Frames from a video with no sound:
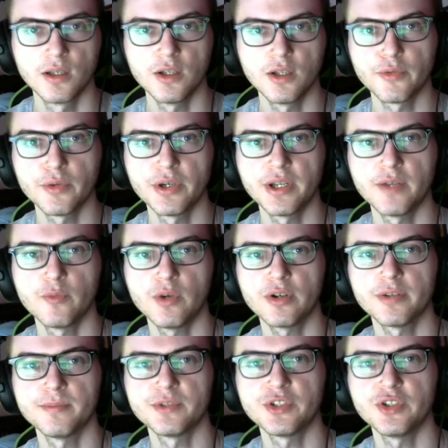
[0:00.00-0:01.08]
Hello everyone, and
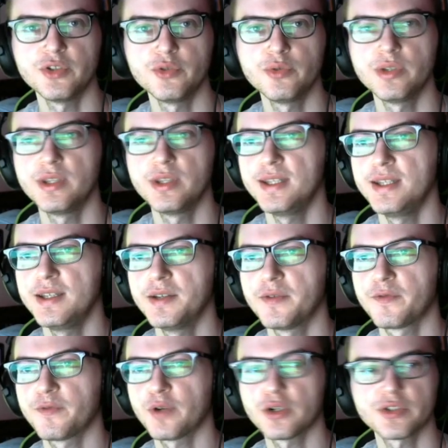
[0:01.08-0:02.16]
welcome to the
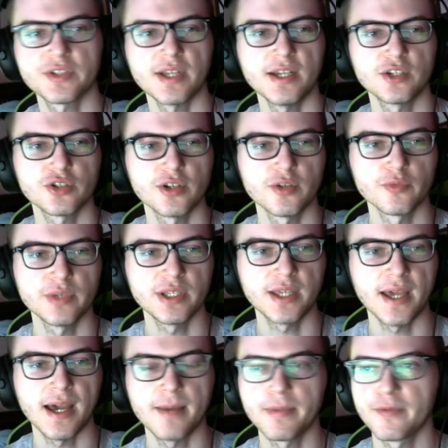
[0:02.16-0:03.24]
first HRL
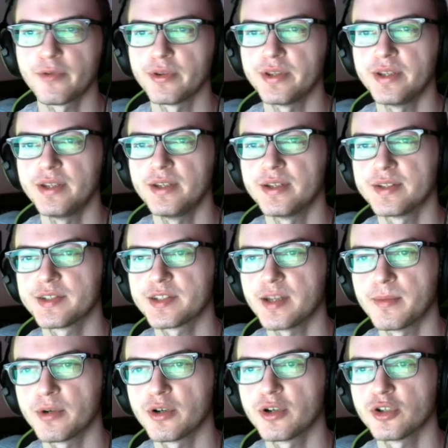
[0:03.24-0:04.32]
recap for the
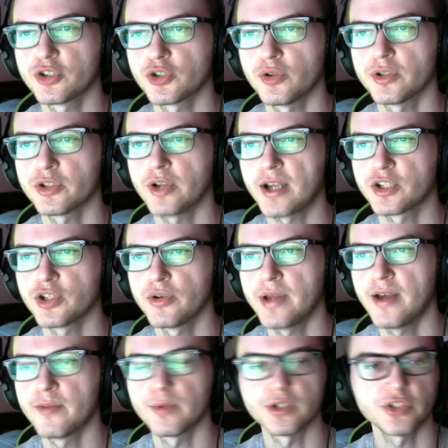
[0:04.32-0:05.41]
Summer Short Track
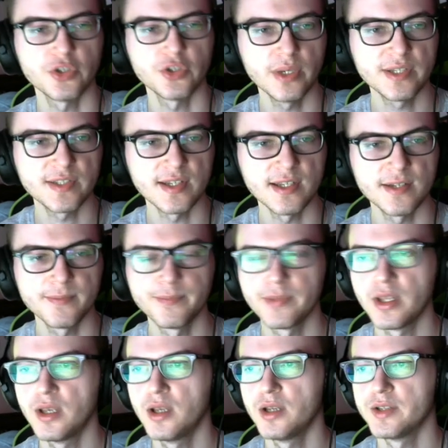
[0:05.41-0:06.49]
Showdown. We're 2 weeks in,
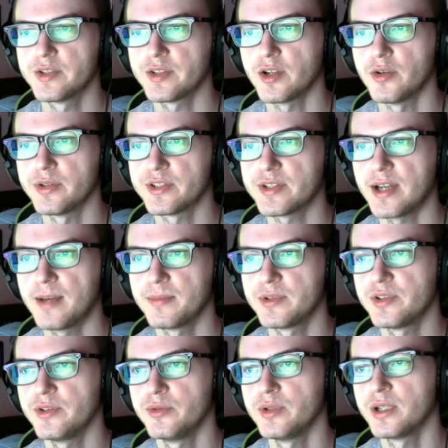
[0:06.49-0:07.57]
so it's time
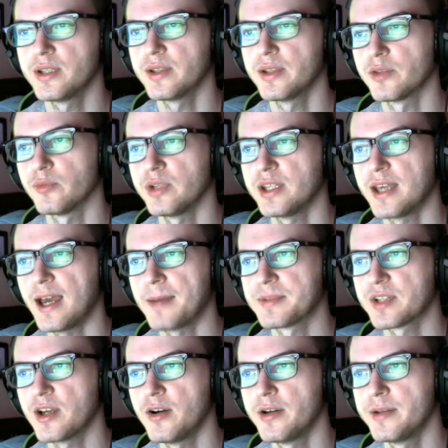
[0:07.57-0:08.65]
to get the
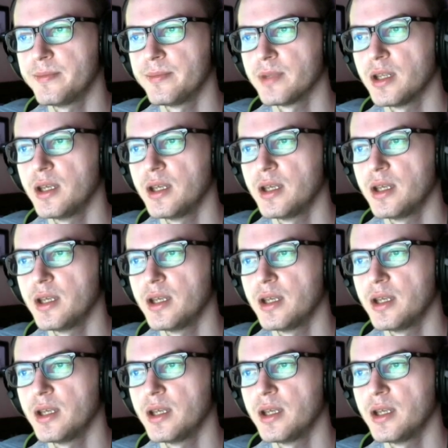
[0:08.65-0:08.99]
recaps going.